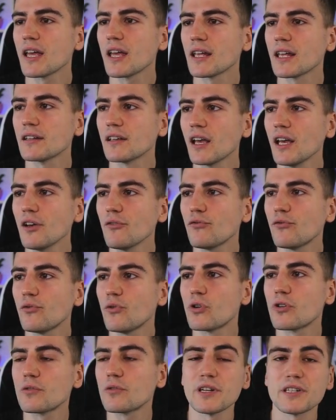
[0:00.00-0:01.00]
and
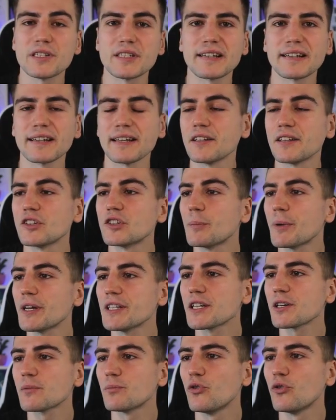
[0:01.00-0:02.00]
f4, basically an
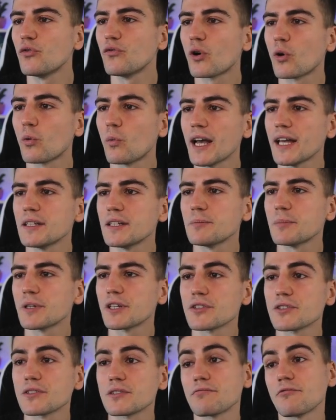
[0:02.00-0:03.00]
automatic move for white,
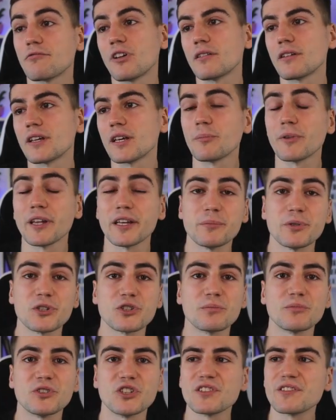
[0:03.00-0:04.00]
because, well, he played
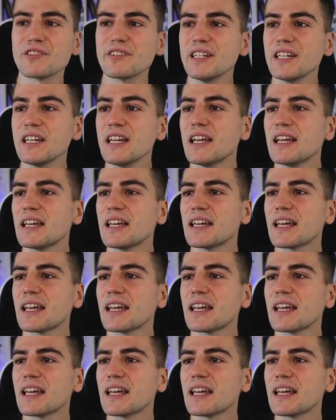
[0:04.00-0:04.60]
bishop g3,